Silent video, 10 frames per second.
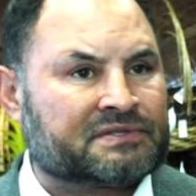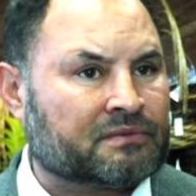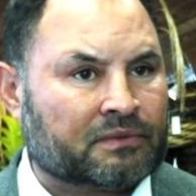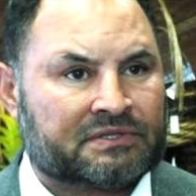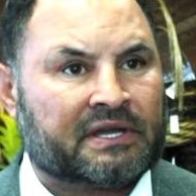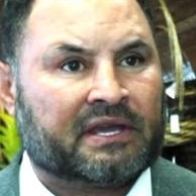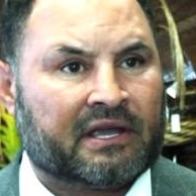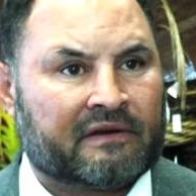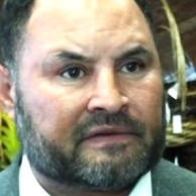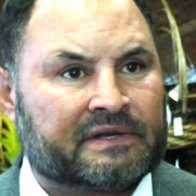we'll take
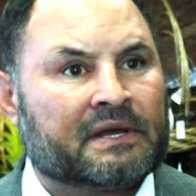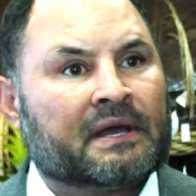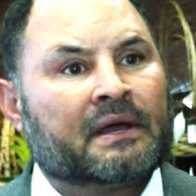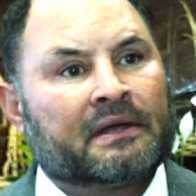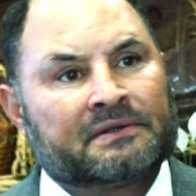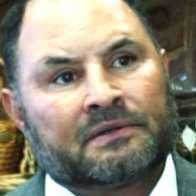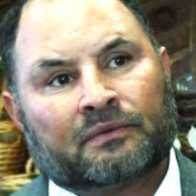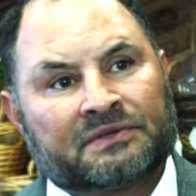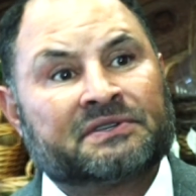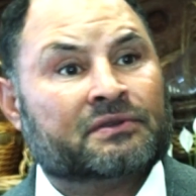care of it.
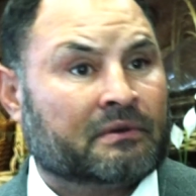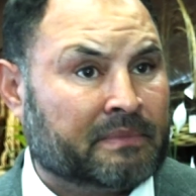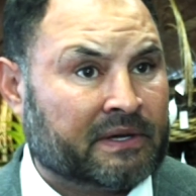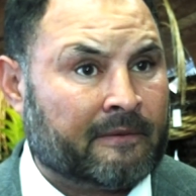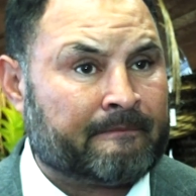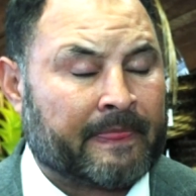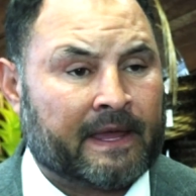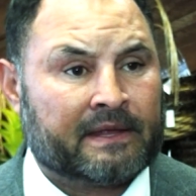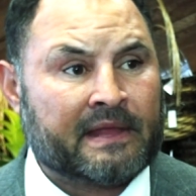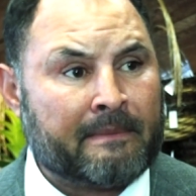We'll send you a bill.
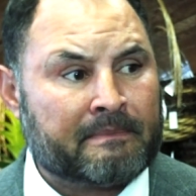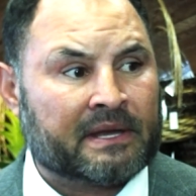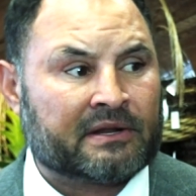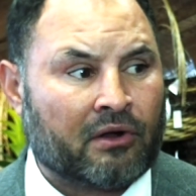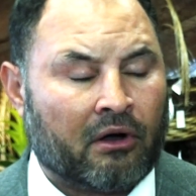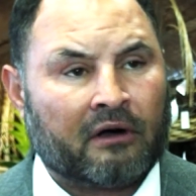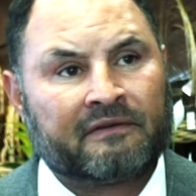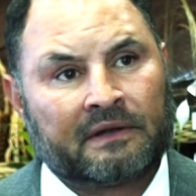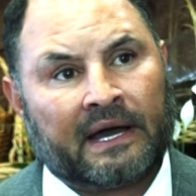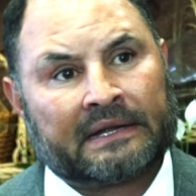And that meant an
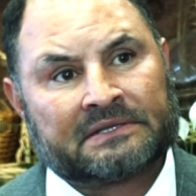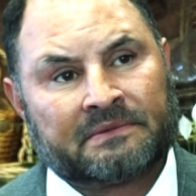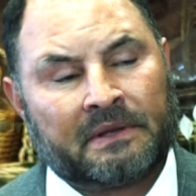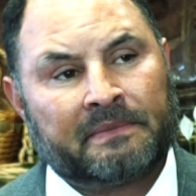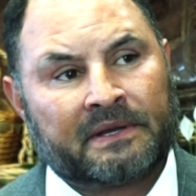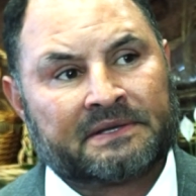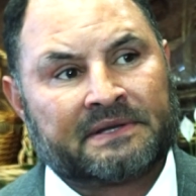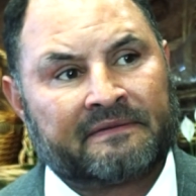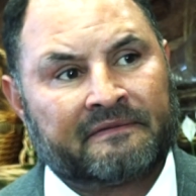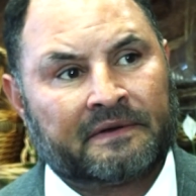awful lot to me, because
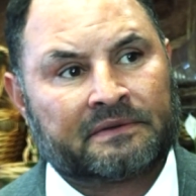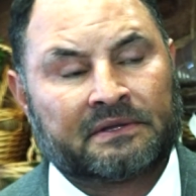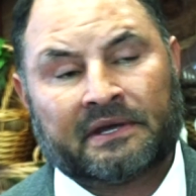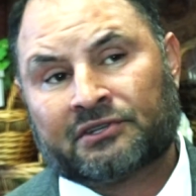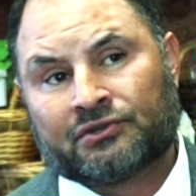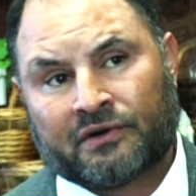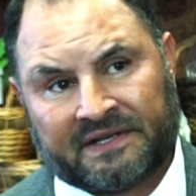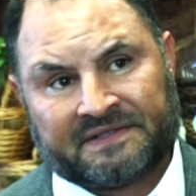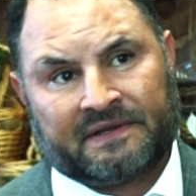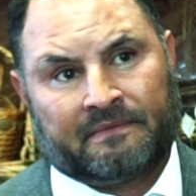I felt that they
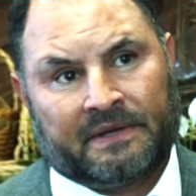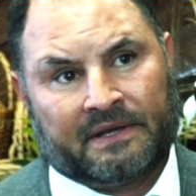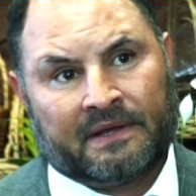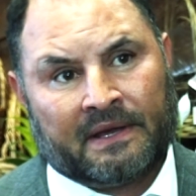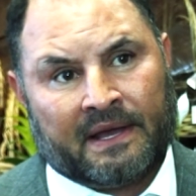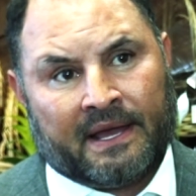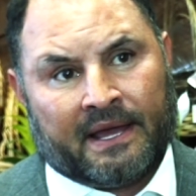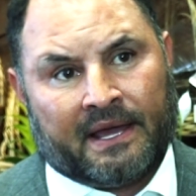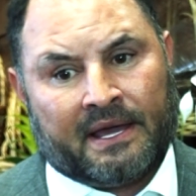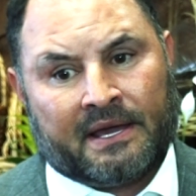trusted me.
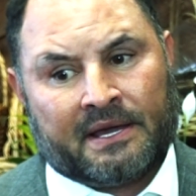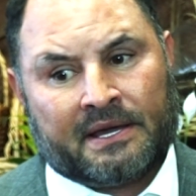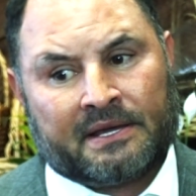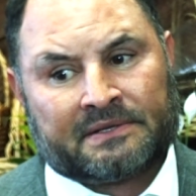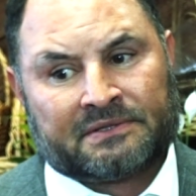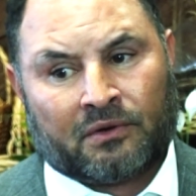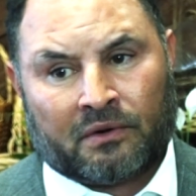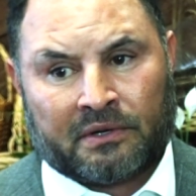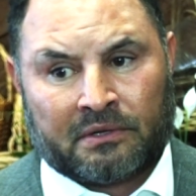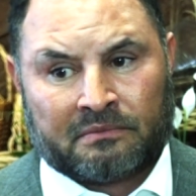And so
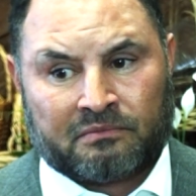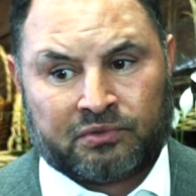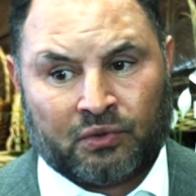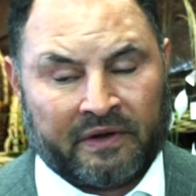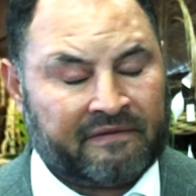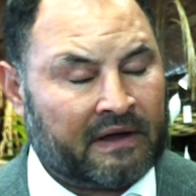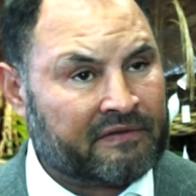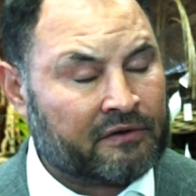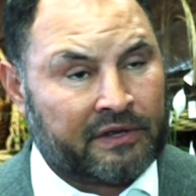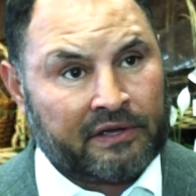going on 25,
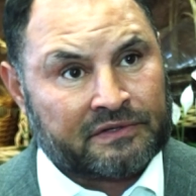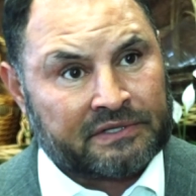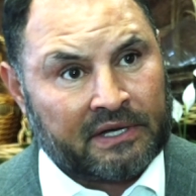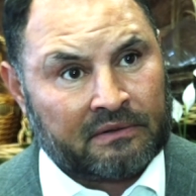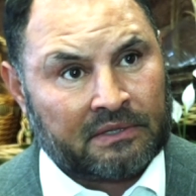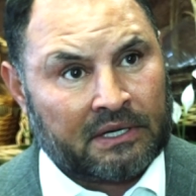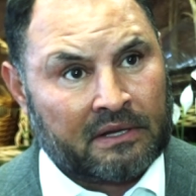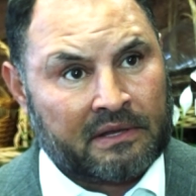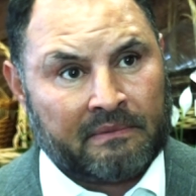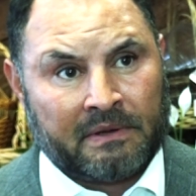30 years now,
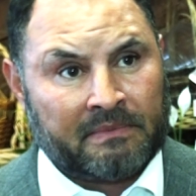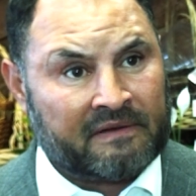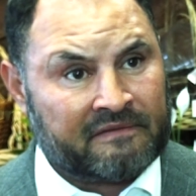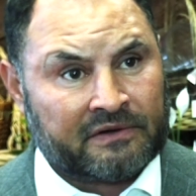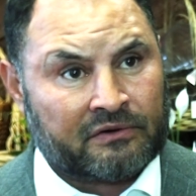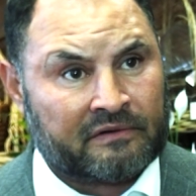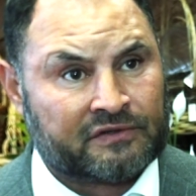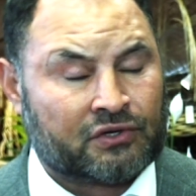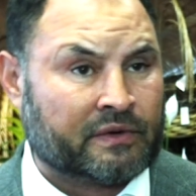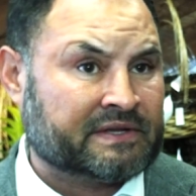they've been my vendor of
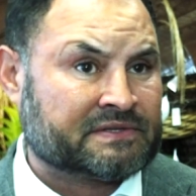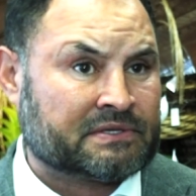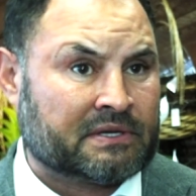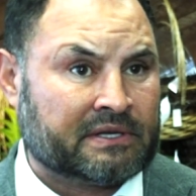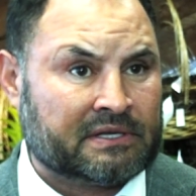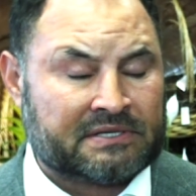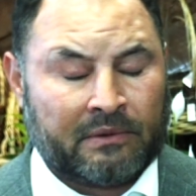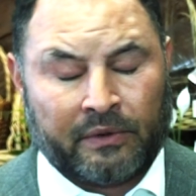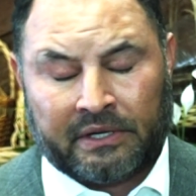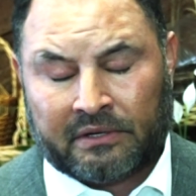choice.
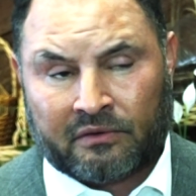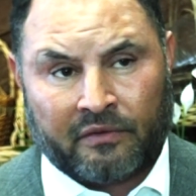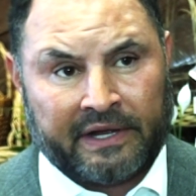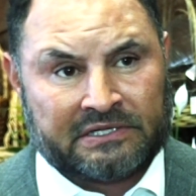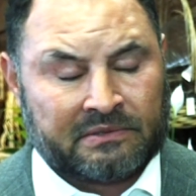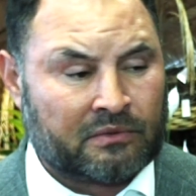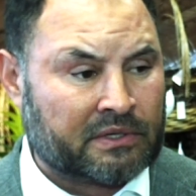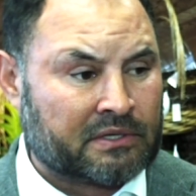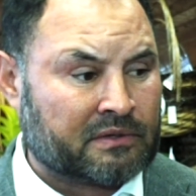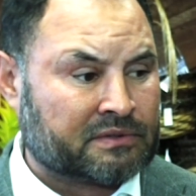Anytime we need an arrangement,
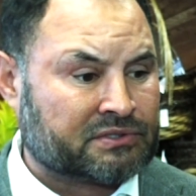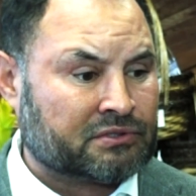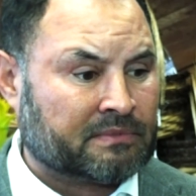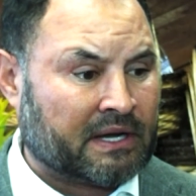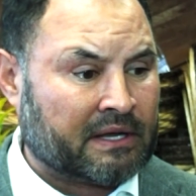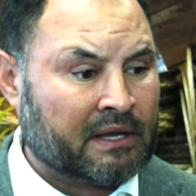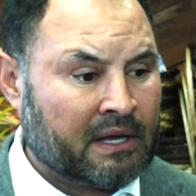whether it was to my